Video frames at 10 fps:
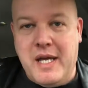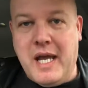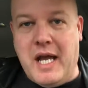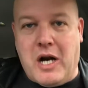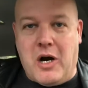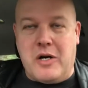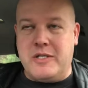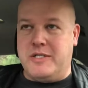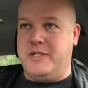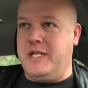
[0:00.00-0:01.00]
and our
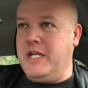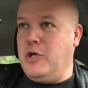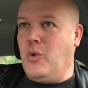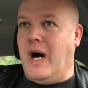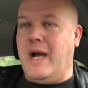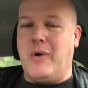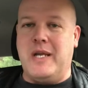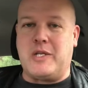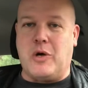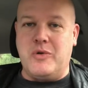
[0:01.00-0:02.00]
DUI
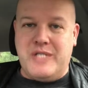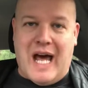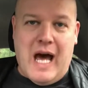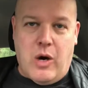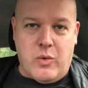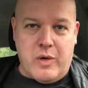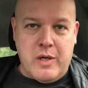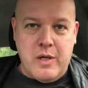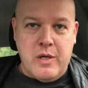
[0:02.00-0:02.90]
rates go down.